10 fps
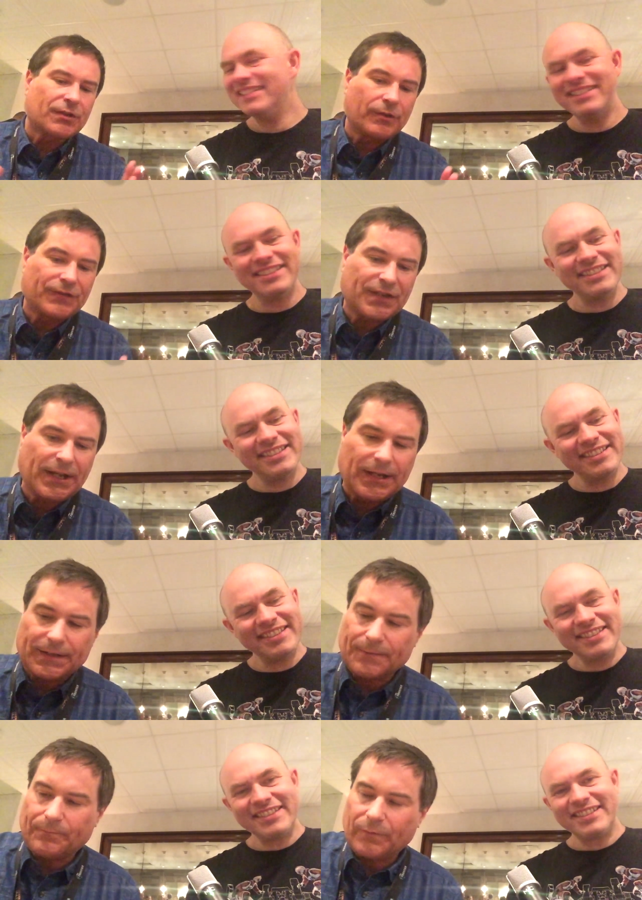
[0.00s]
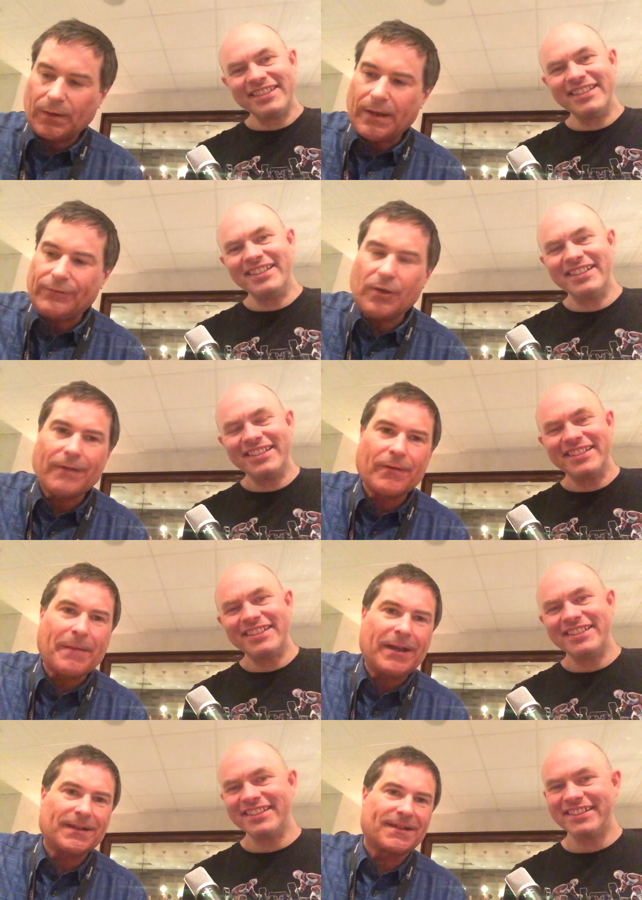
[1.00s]
Speaker 1: sort of see it. If you ever
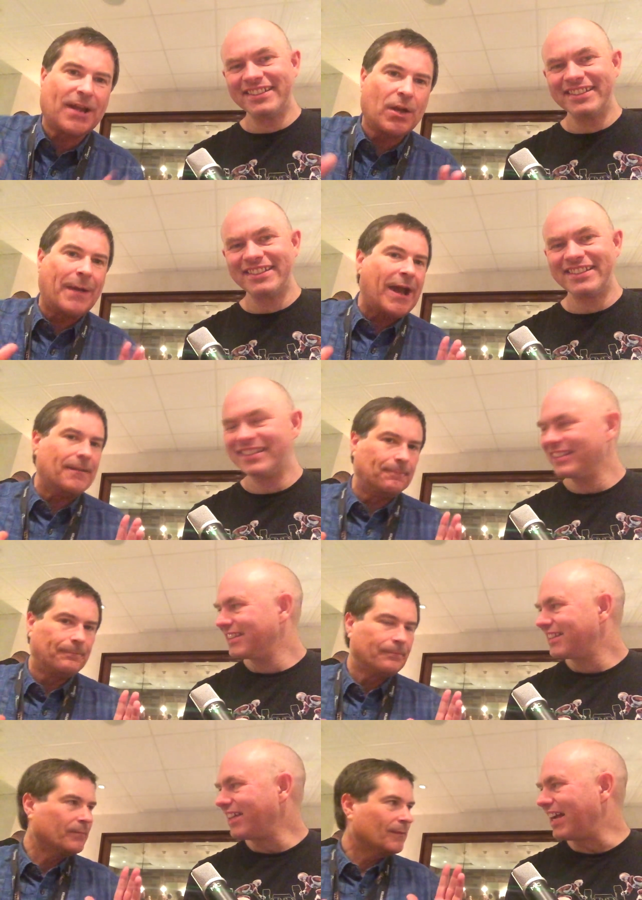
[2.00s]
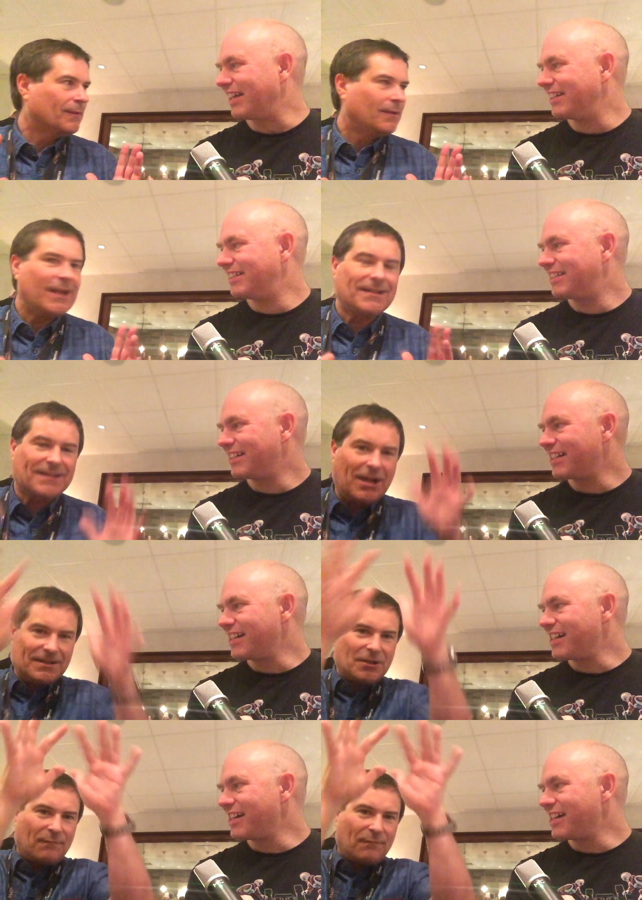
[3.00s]
made a snowman, yeah, it starts